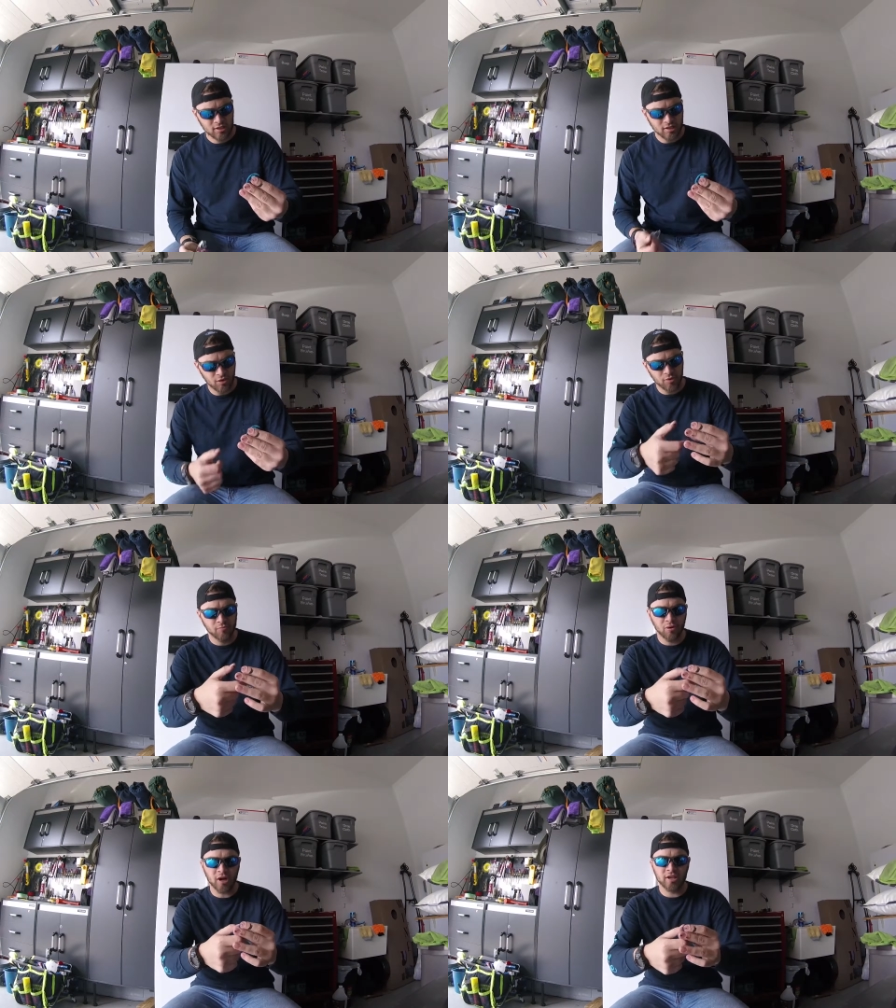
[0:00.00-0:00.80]
that, when
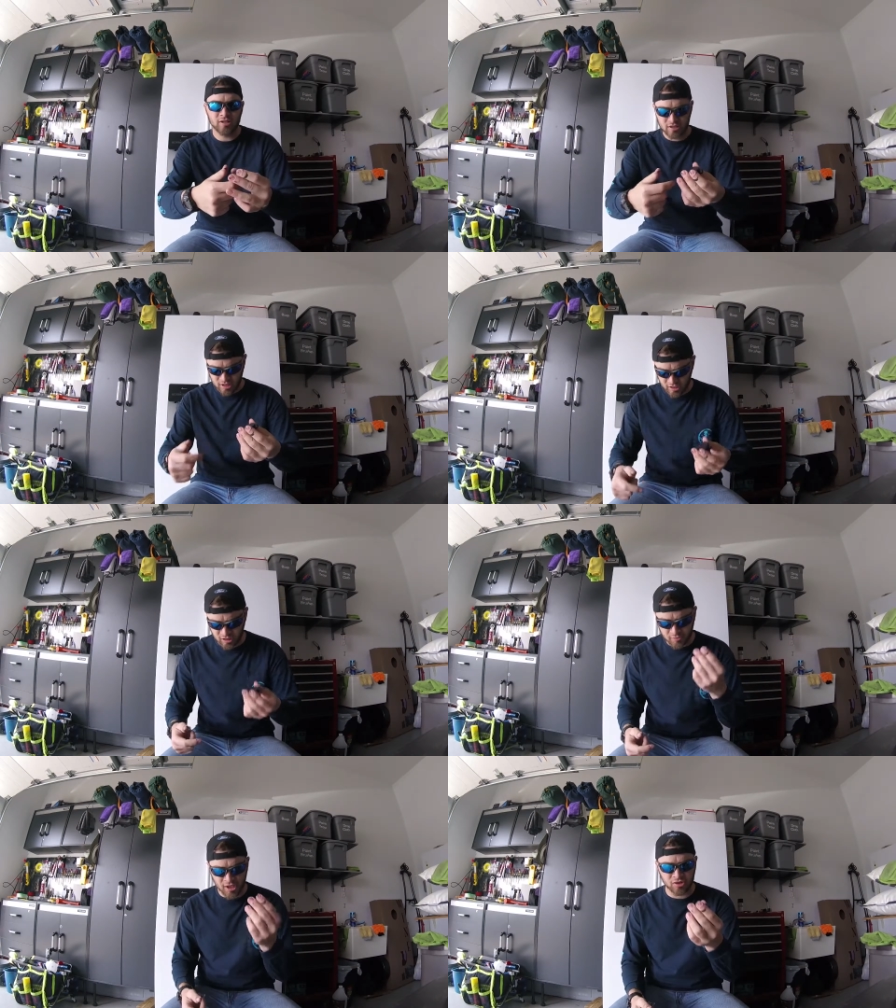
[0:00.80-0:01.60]
pressed, takes
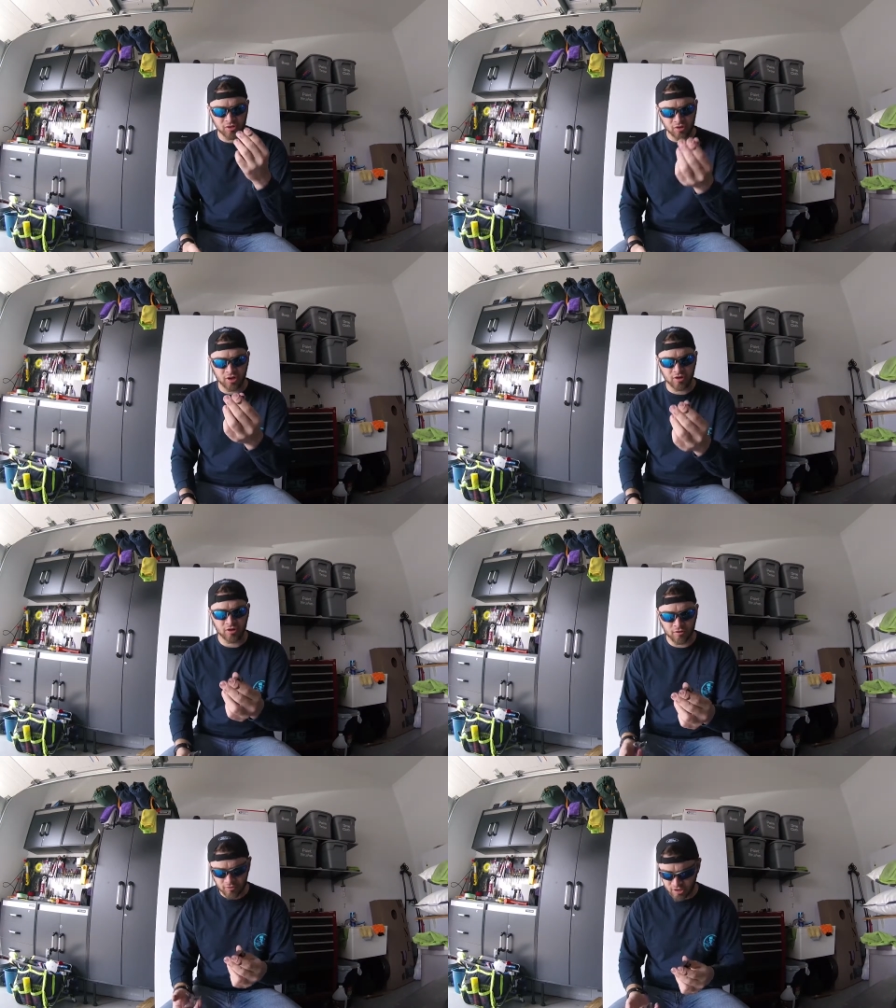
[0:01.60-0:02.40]
a
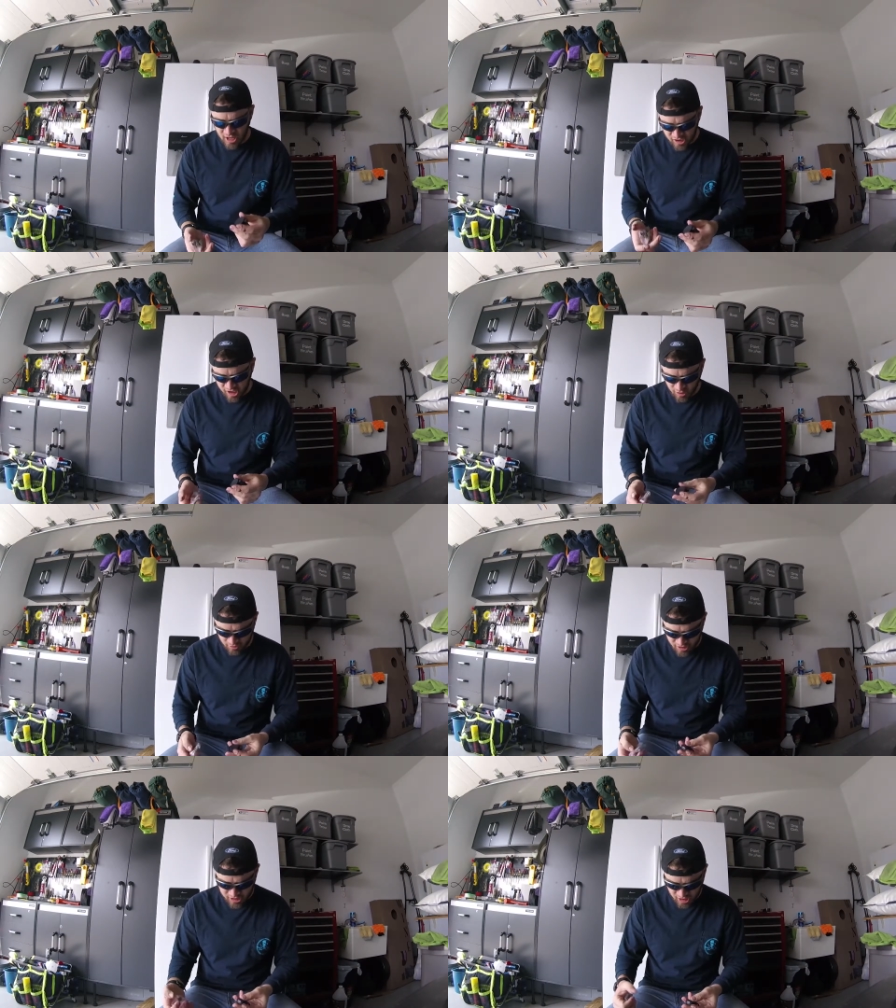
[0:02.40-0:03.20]
picture. The dash cam will
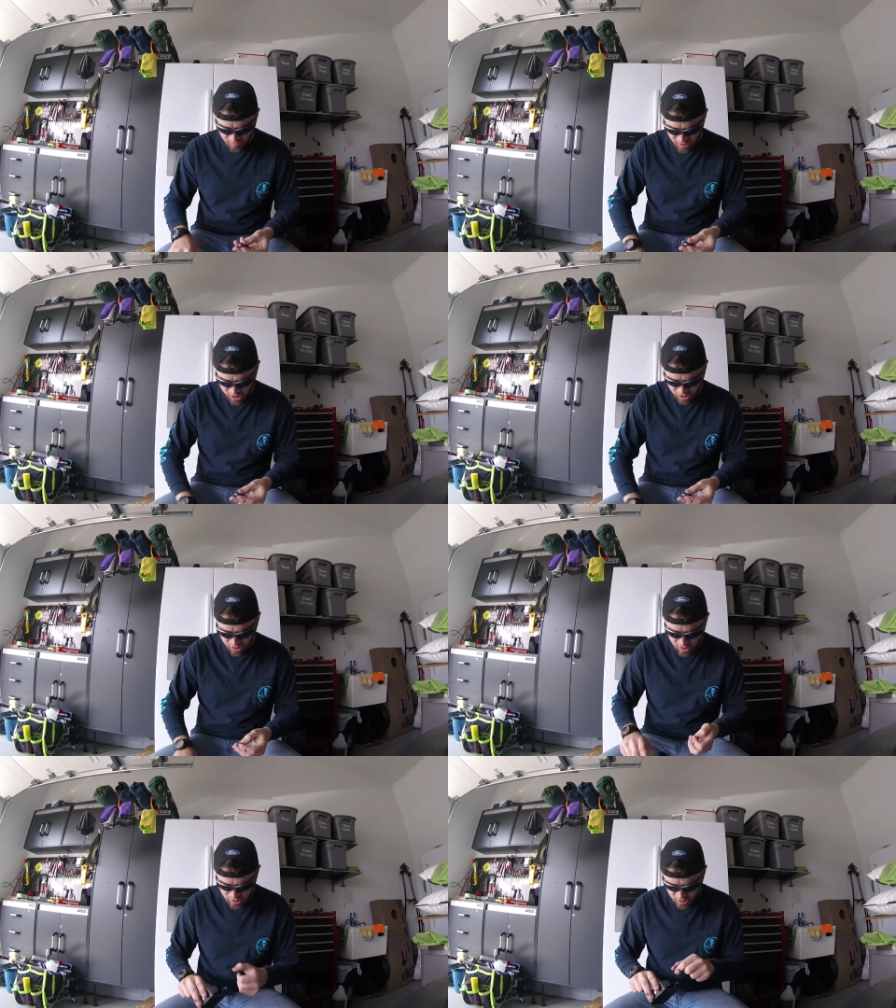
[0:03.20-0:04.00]
then take a
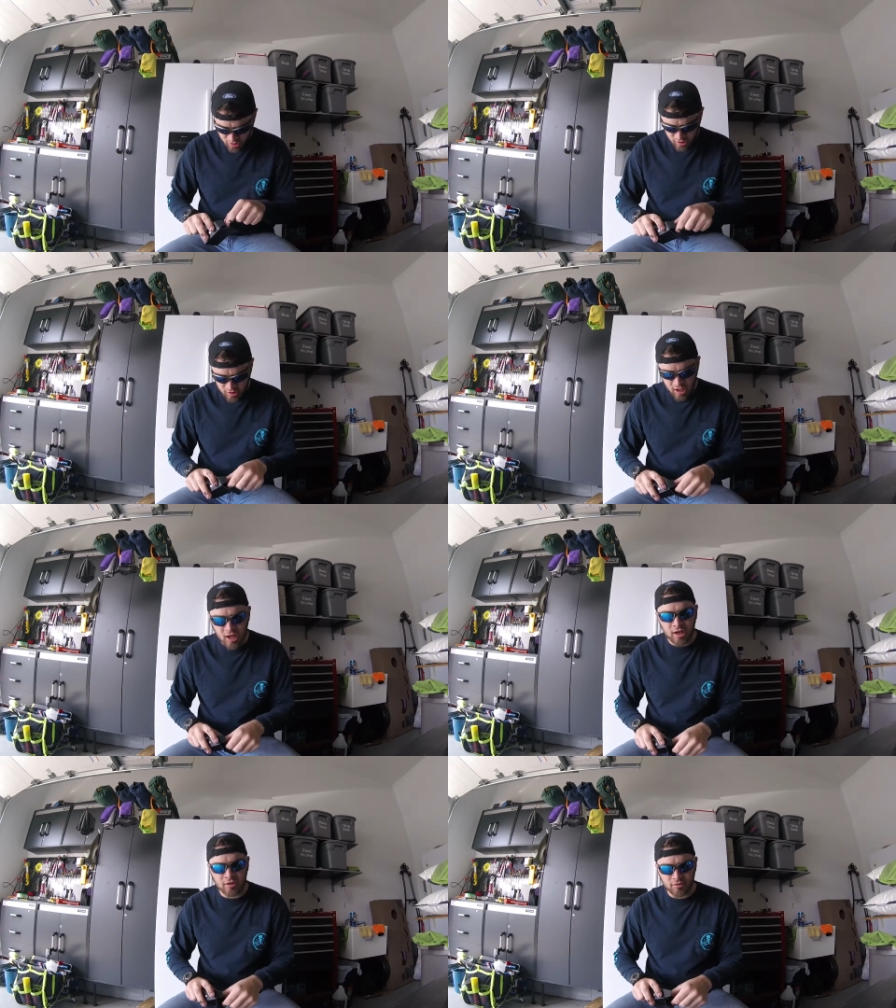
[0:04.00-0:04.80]
picture
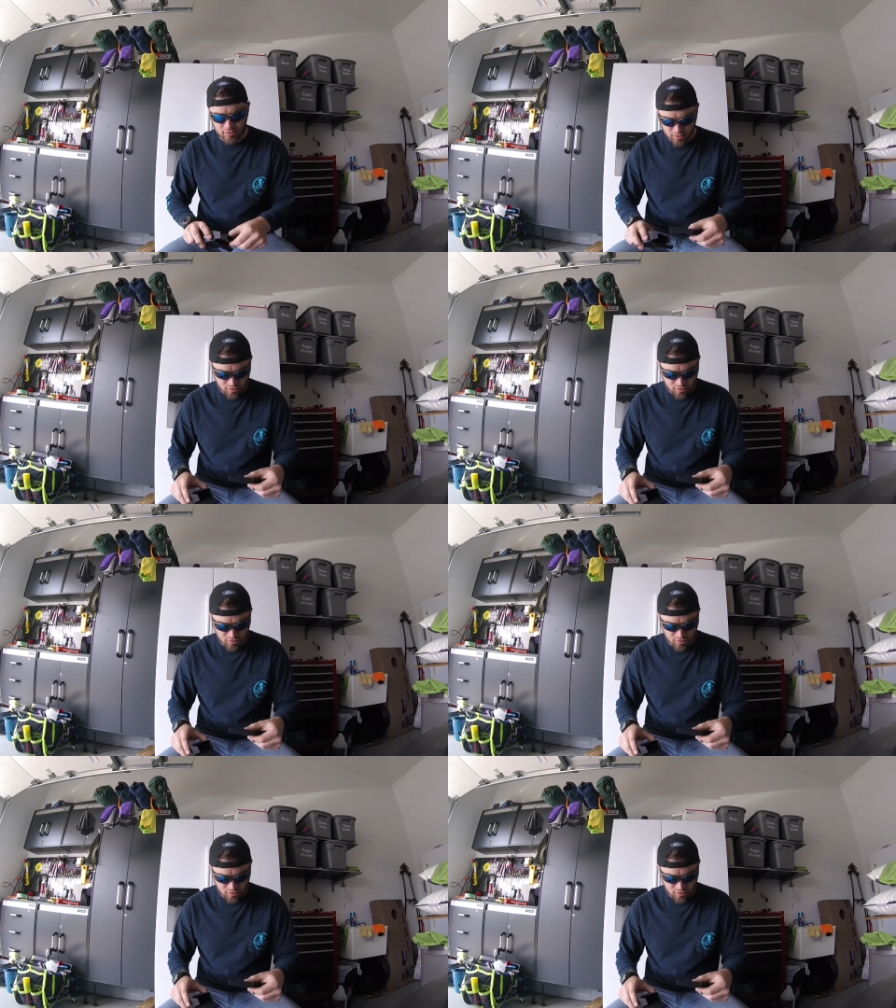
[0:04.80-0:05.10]
and